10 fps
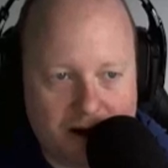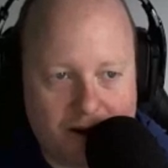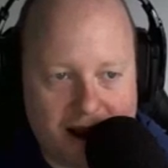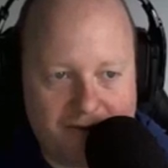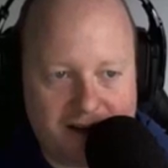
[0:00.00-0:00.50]
so I
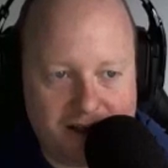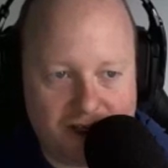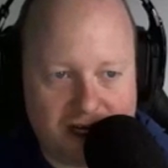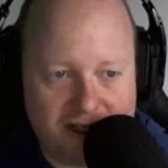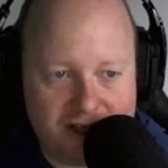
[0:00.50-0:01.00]
don't have to
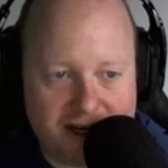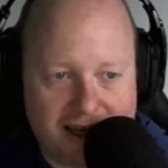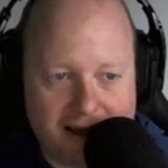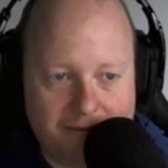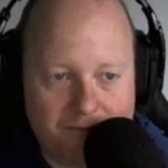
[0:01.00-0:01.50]
change it
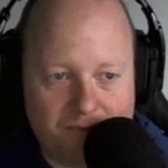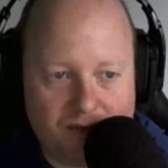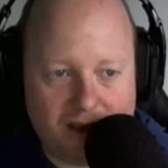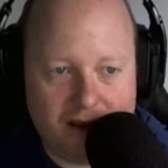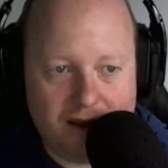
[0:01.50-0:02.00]
again.
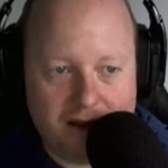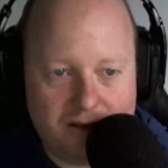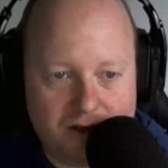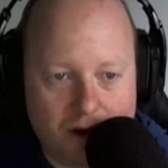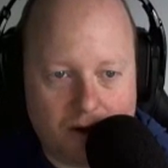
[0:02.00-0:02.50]

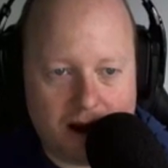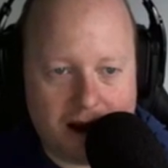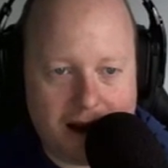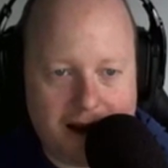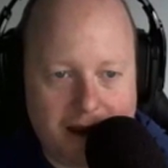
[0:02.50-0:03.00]
So
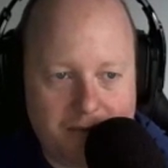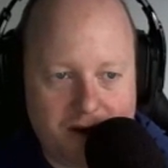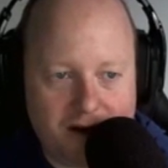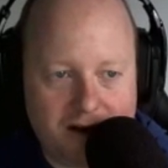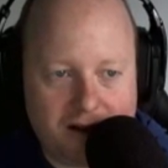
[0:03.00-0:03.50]
I'm
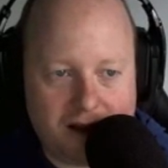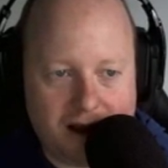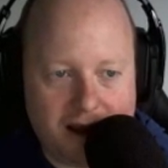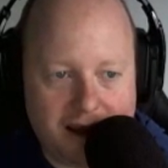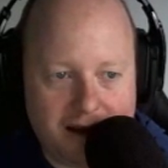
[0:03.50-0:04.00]
going to
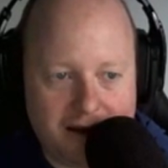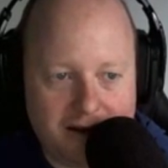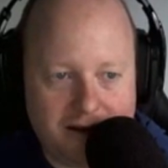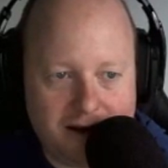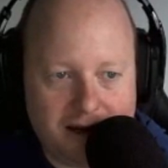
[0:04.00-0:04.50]

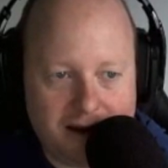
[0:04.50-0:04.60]
glide to